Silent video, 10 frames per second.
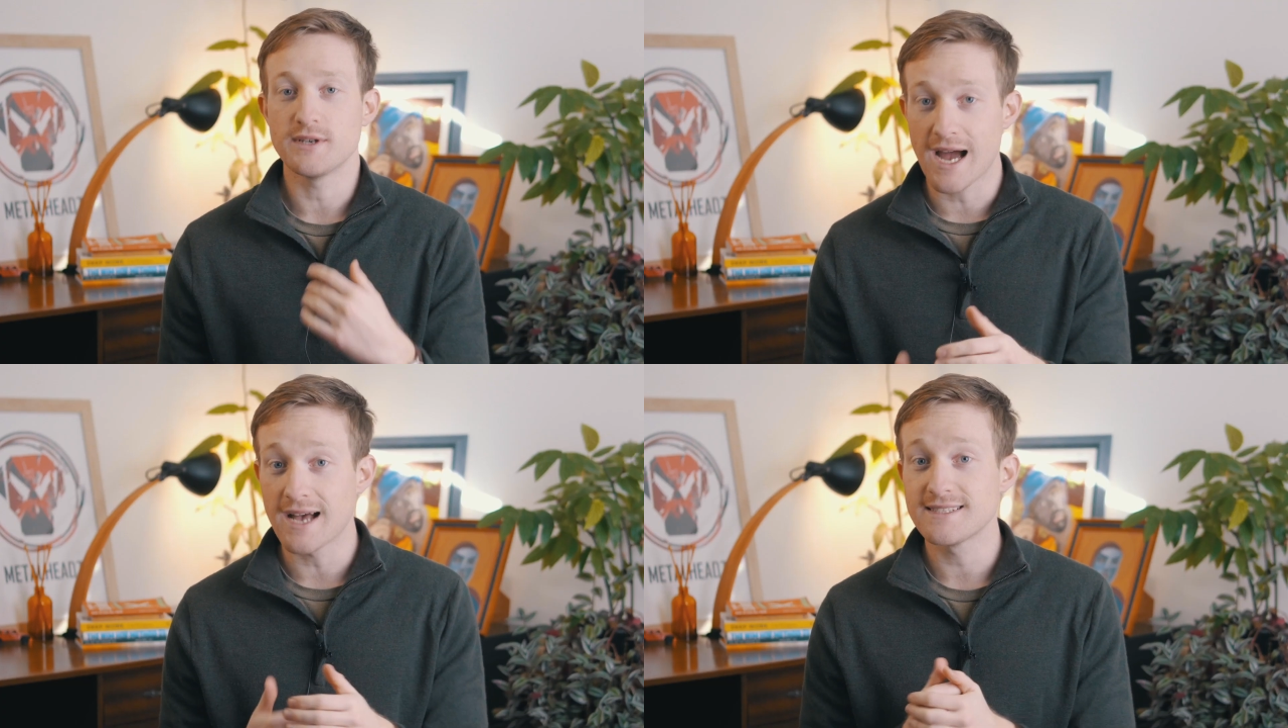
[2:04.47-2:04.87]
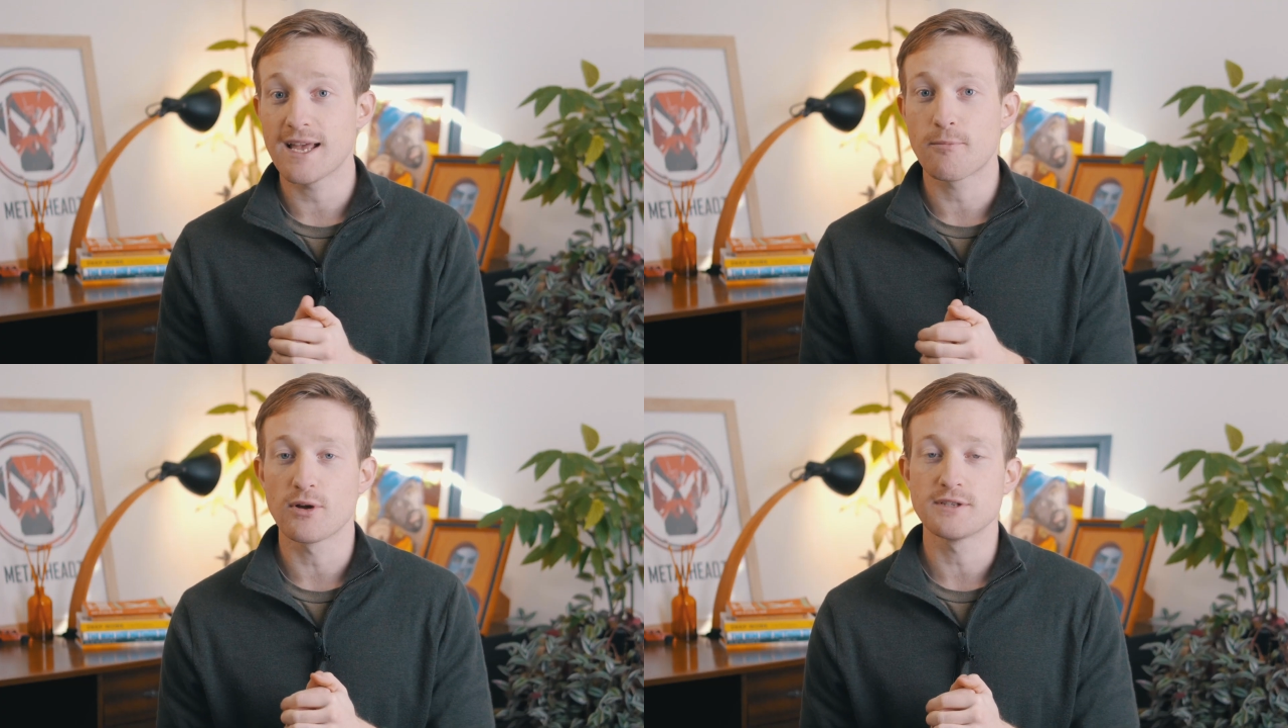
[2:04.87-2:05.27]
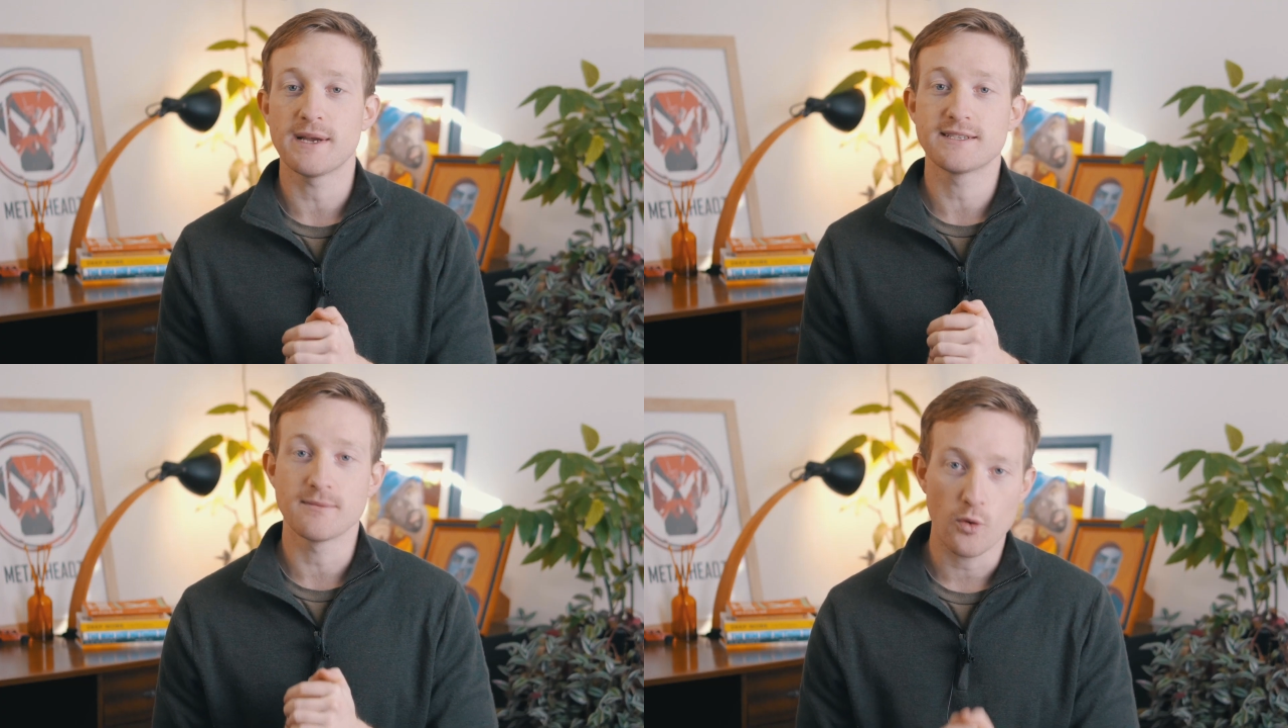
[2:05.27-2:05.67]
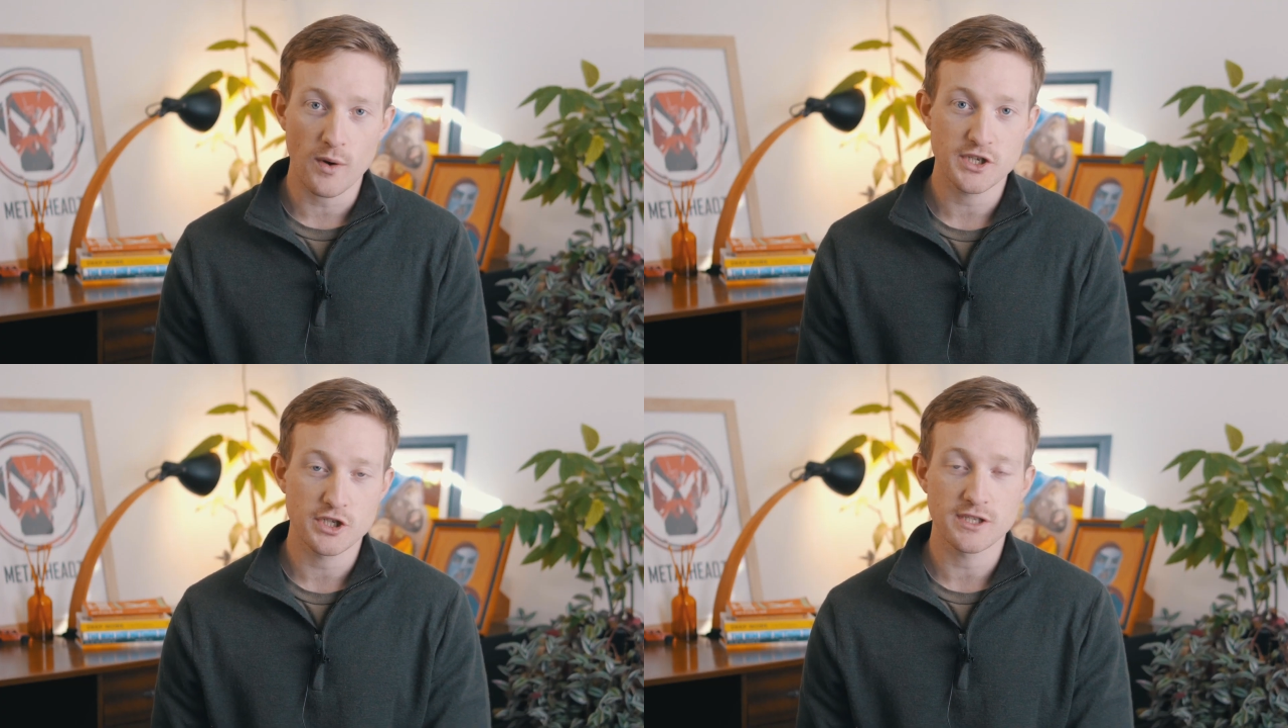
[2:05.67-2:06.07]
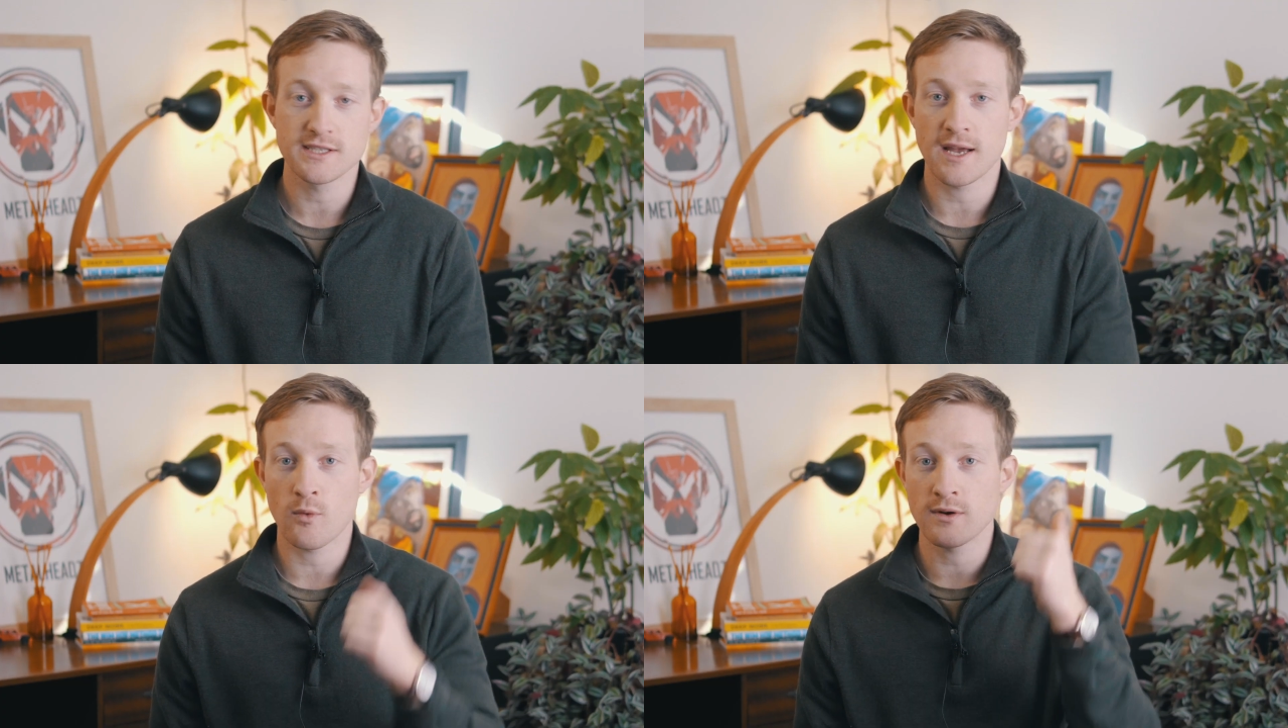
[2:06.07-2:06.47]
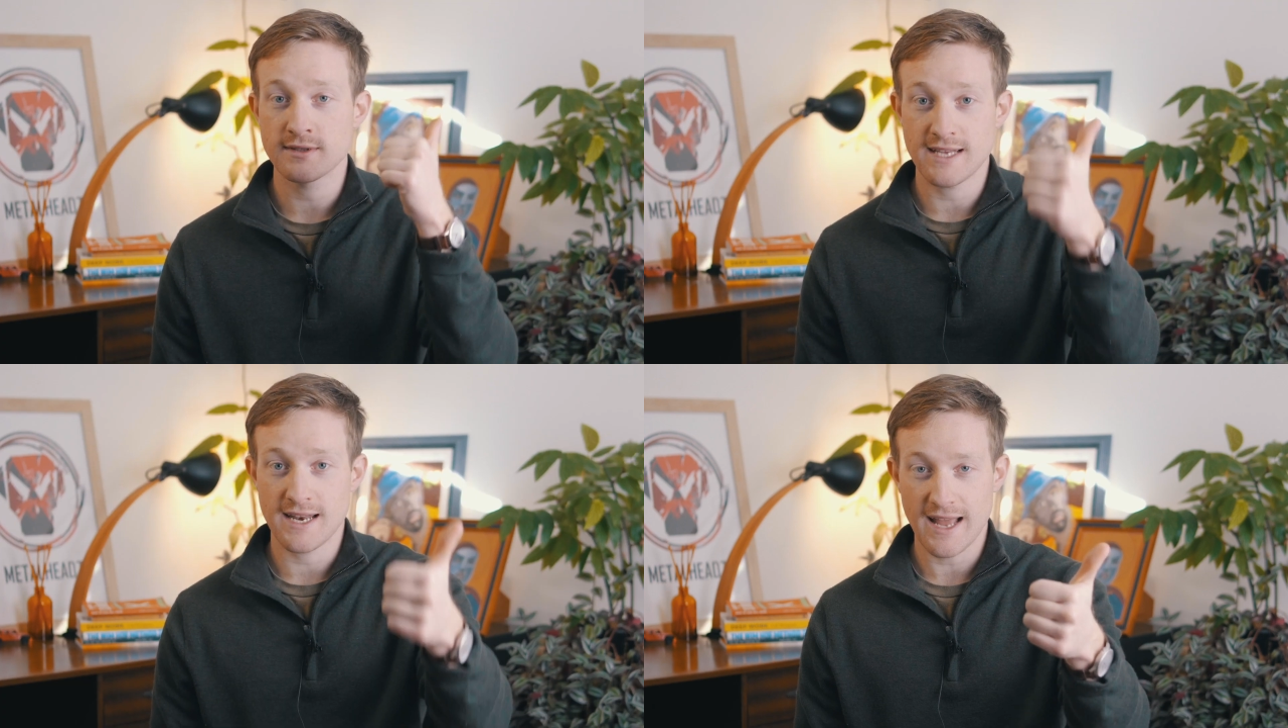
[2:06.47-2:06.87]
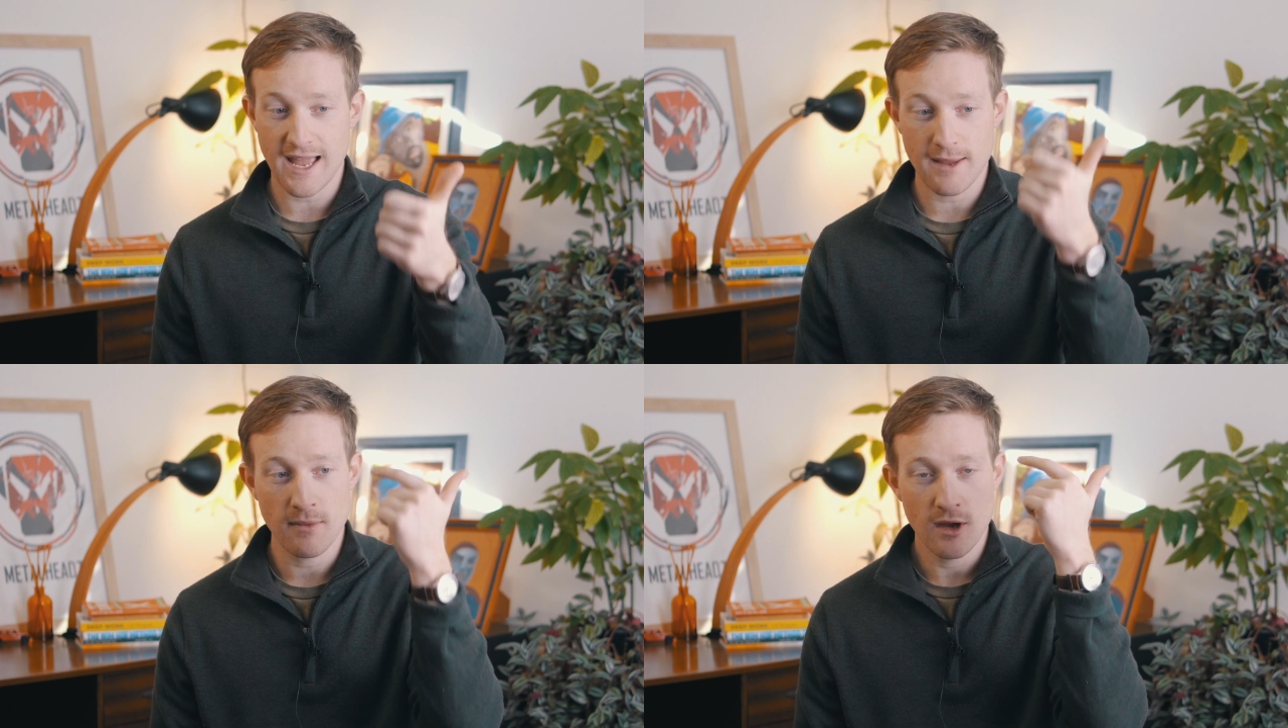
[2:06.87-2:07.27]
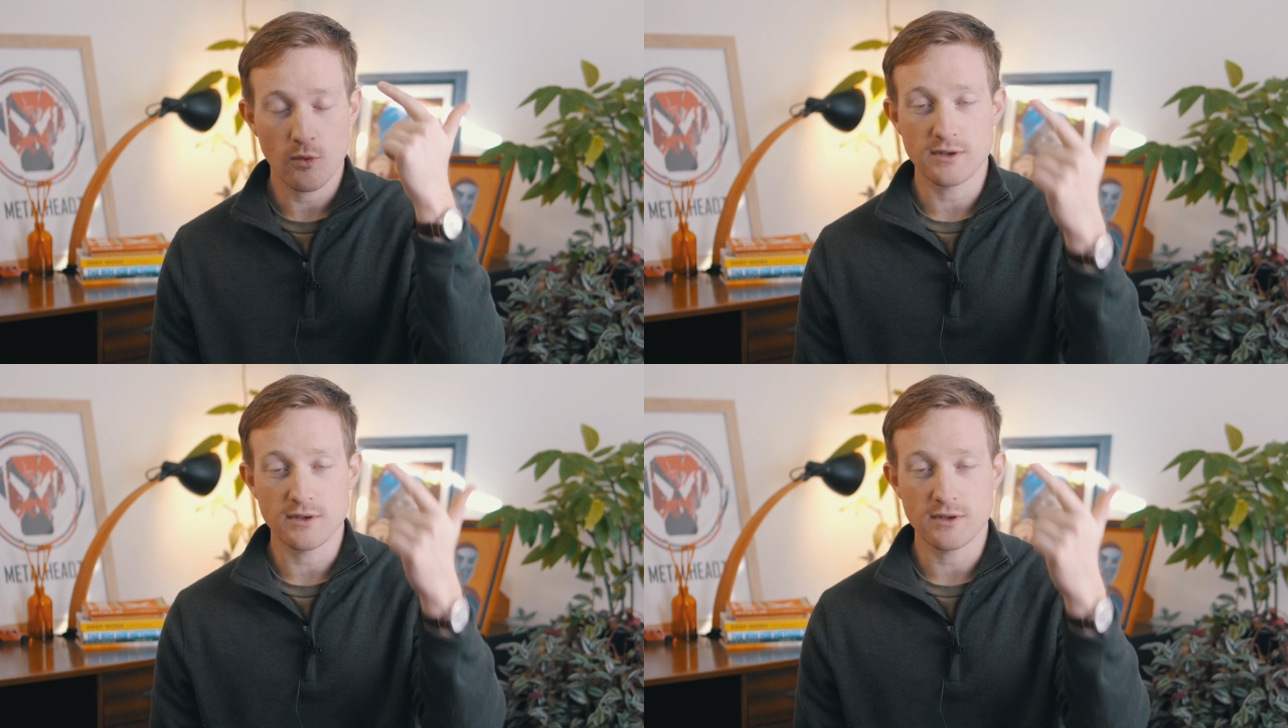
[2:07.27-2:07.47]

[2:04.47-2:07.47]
which asks that prospect some questions like what's their name,